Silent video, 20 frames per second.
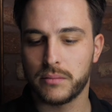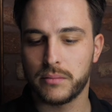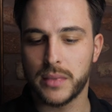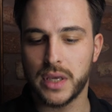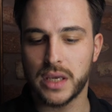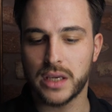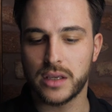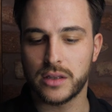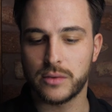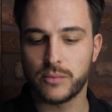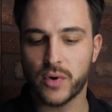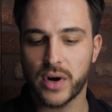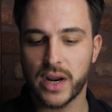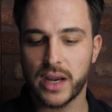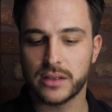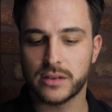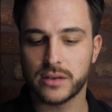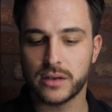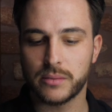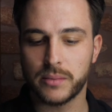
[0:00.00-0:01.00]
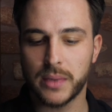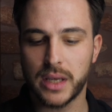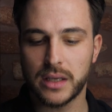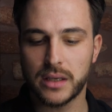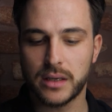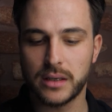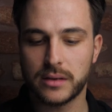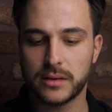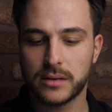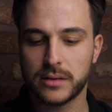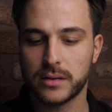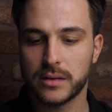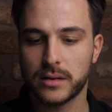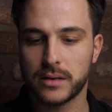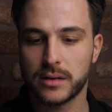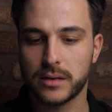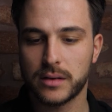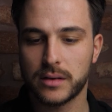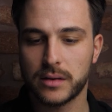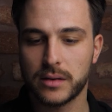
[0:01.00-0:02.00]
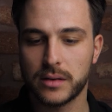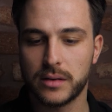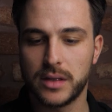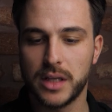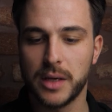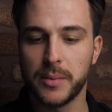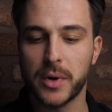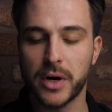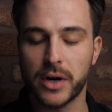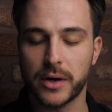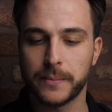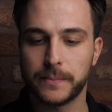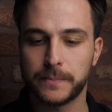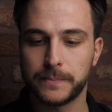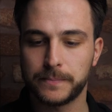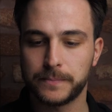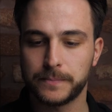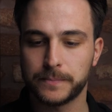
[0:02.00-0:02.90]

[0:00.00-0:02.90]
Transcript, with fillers: make it brighter, make it dimmer.